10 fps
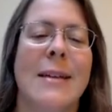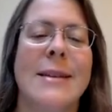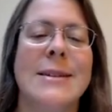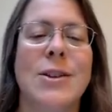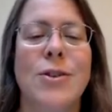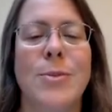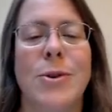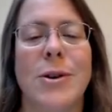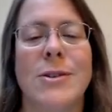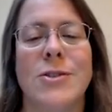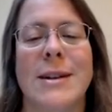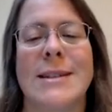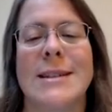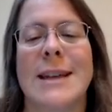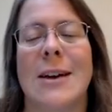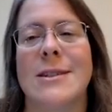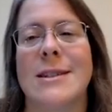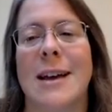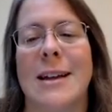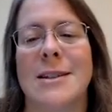This new book traces how
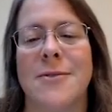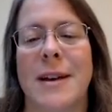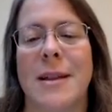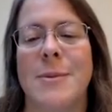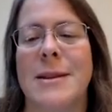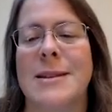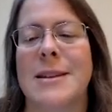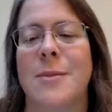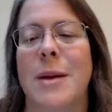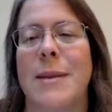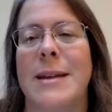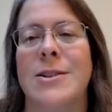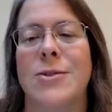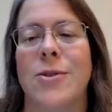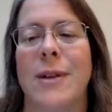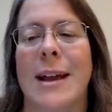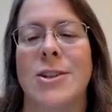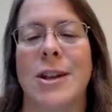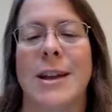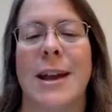Stott developed this commitment to
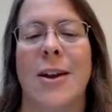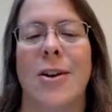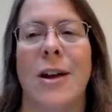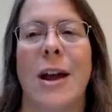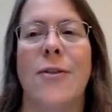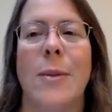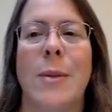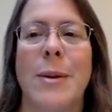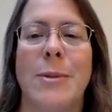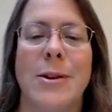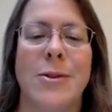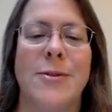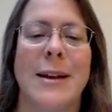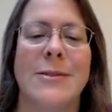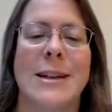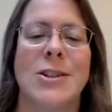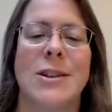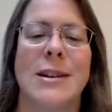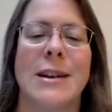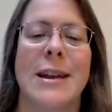creation care from a biblical
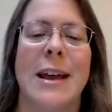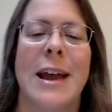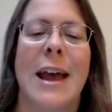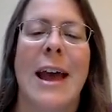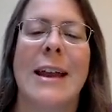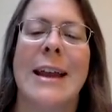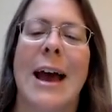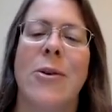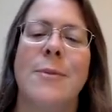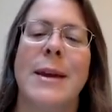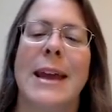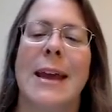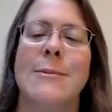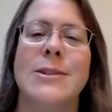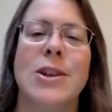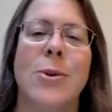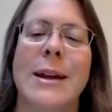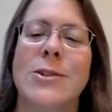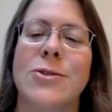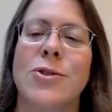foundation and how it became so
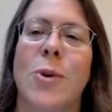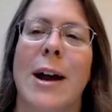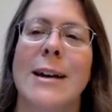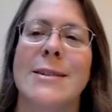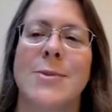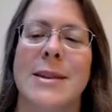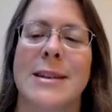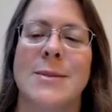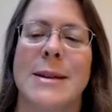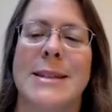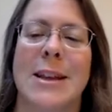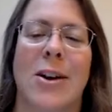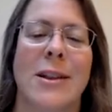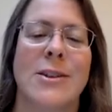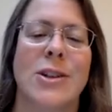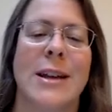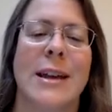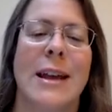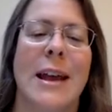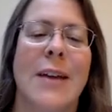intertwined with his missiology
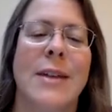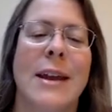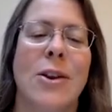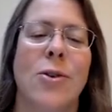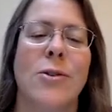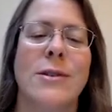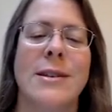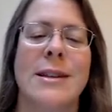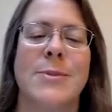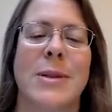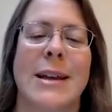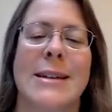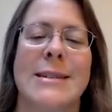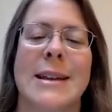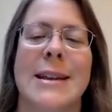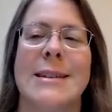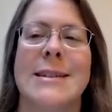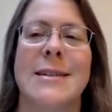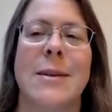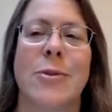that it earned this place in his
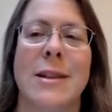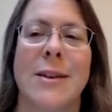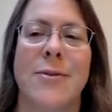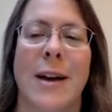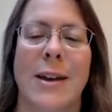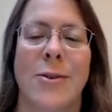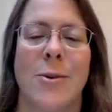deliberately final